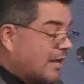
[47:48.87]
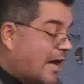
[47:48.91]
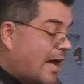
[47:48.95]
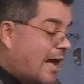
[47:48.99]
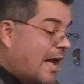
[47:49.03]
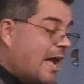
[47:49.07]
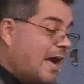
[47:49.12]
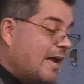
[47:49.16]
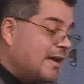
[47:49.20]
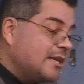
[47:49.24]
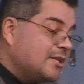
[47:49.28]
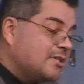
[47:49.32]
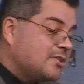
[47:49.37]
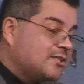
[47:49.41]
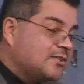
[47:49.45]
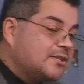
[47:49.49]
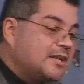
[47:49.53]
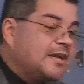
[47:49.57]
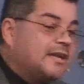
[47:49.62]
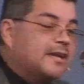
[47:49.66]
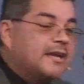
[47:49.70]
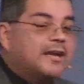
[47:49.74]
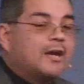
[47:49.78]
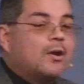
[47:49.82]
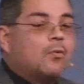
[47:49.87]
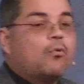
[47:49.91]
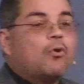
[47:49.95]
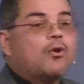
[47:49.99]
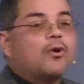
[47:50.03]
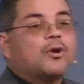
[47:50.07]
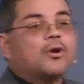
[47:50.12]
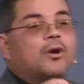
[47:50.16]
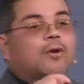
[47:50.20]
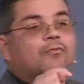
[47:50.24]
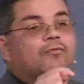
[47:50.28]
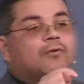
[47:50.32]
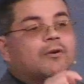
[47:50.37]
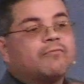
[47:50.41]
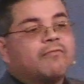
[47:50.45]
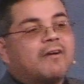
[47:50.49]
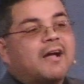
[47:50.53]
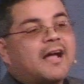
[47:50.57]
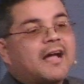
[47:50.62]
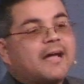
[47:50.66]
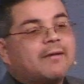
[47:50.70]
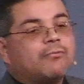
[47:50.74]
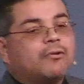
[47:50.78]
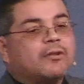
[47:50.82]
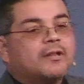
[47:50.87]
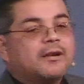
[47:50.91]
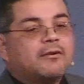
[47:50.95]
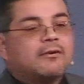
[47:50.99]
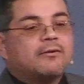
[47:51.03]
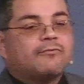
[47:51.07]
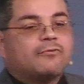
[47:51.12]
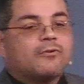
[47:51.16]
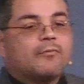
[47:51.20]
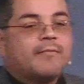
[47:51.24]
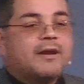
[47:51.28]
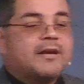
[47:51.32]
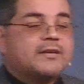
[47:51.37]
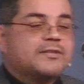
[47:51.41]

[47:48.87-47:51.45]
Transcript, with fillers: So God is seeking a work of revival and